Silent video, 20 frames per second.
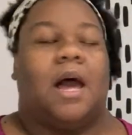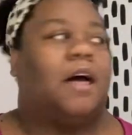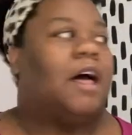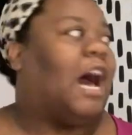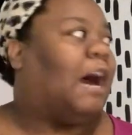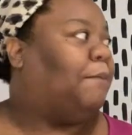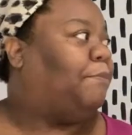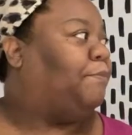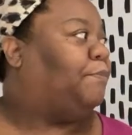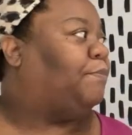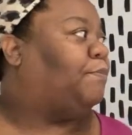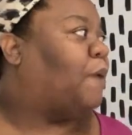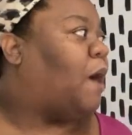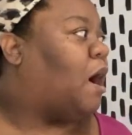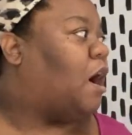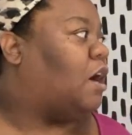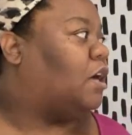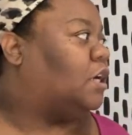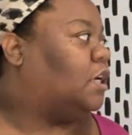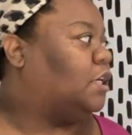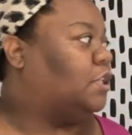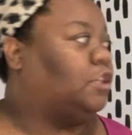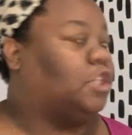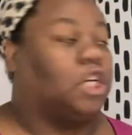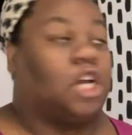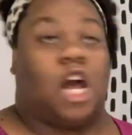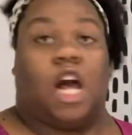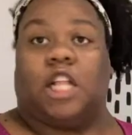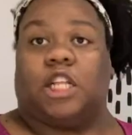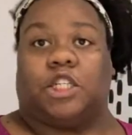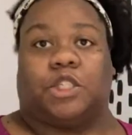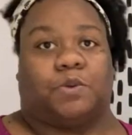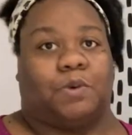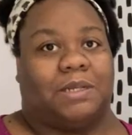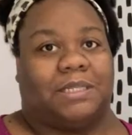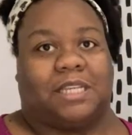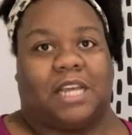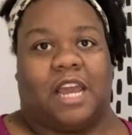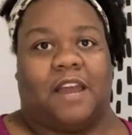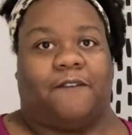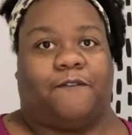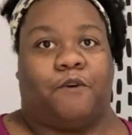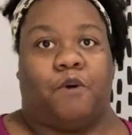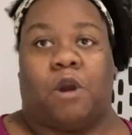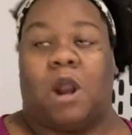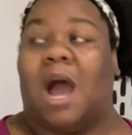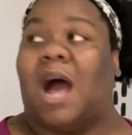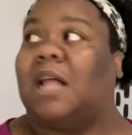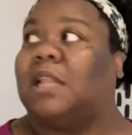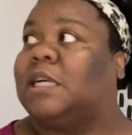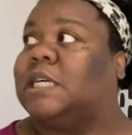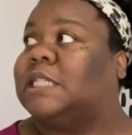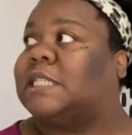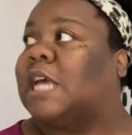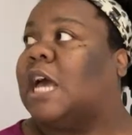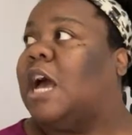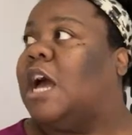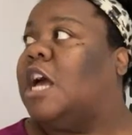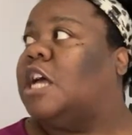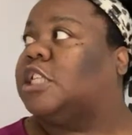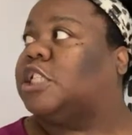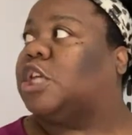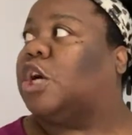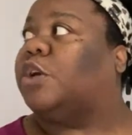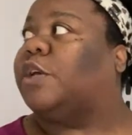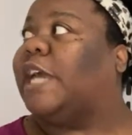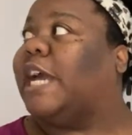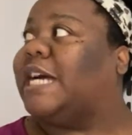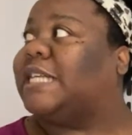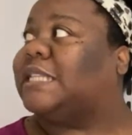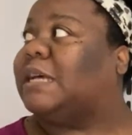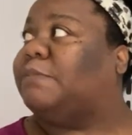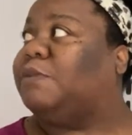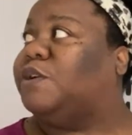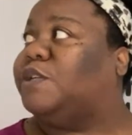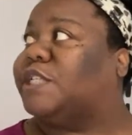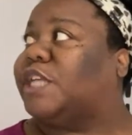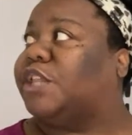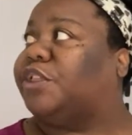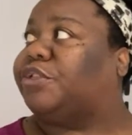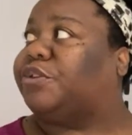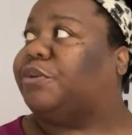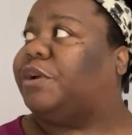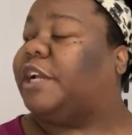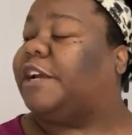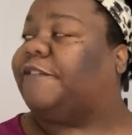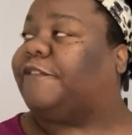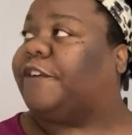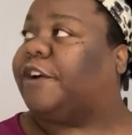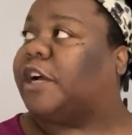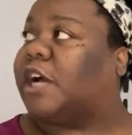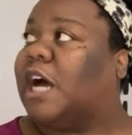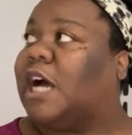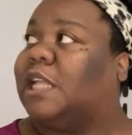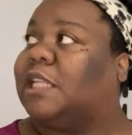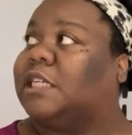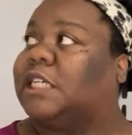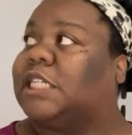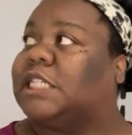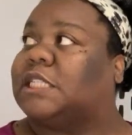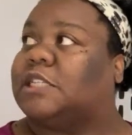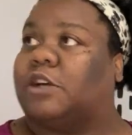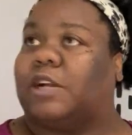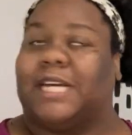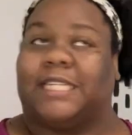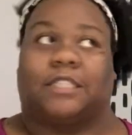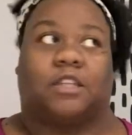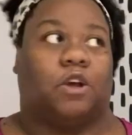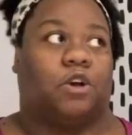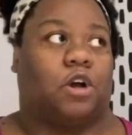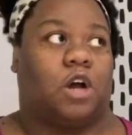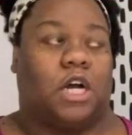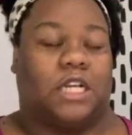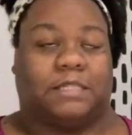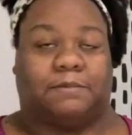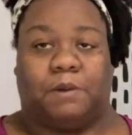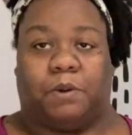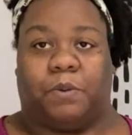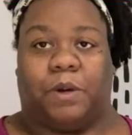I bought the colors once again, $4. So yes, I'm using 3 different colors, so that's gonna cost me